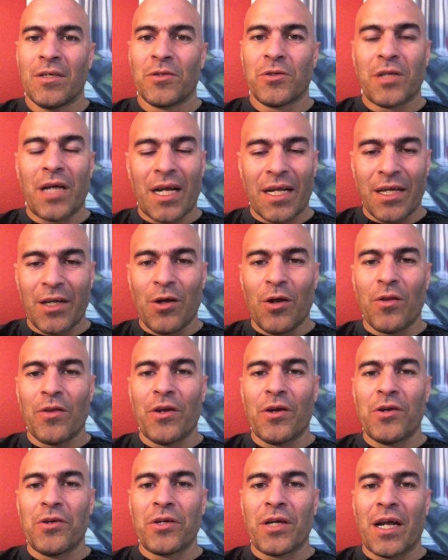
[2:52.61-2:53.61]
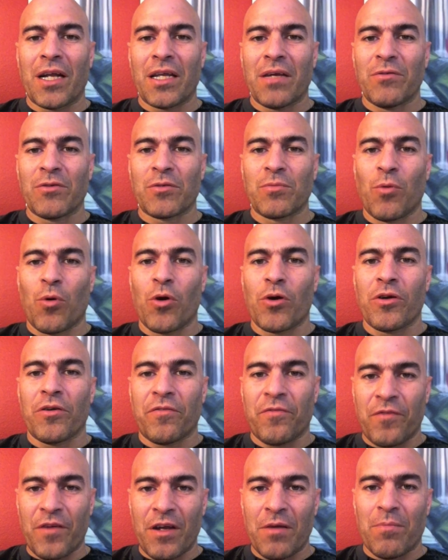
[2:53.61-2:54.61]
So you got to get on there and you got to give us more of your
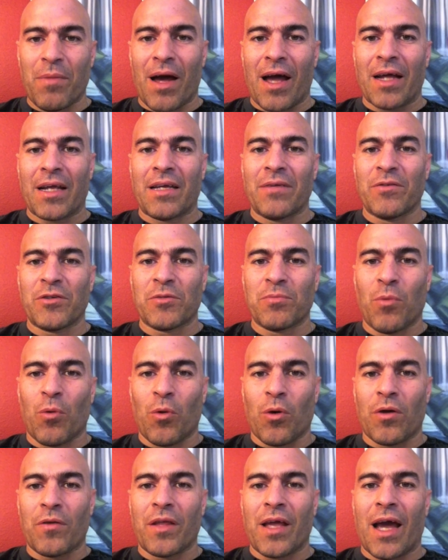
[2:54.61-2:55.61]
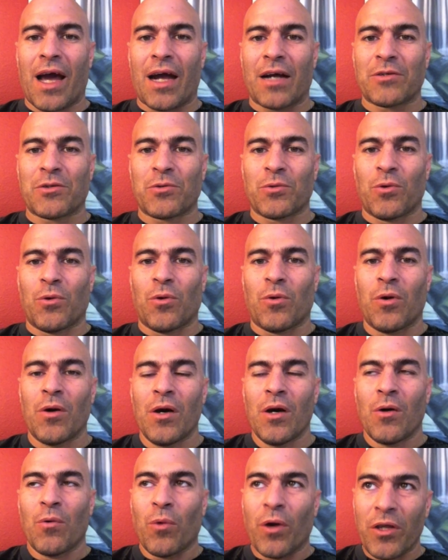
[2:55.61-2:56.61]
feedback. Give us more of the actual
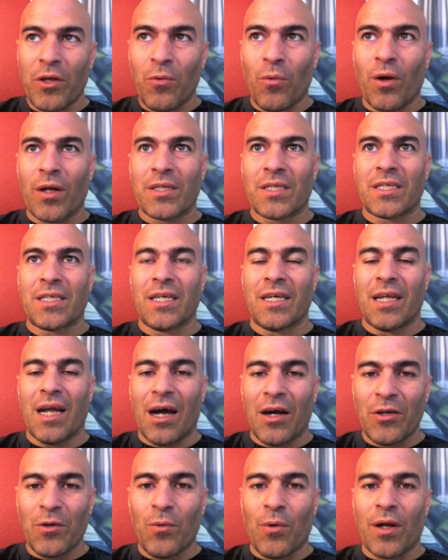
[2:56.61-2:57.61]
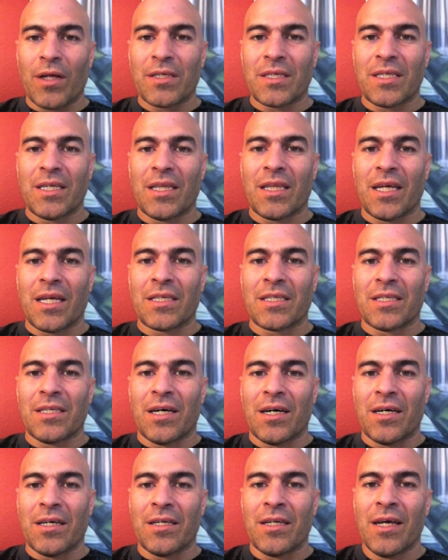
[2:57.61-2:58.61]
what you want to see and how you want to see things
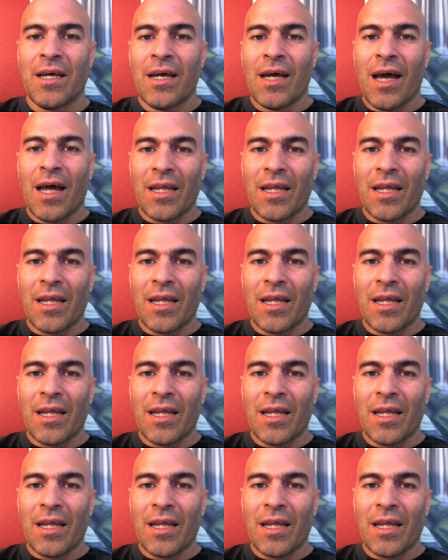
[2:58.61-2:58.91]
done.